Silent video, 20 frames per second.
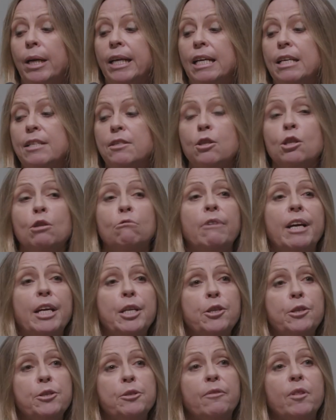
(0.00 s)
I guess, in the
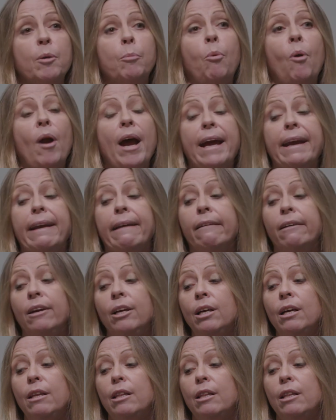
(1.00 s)
regions of the brain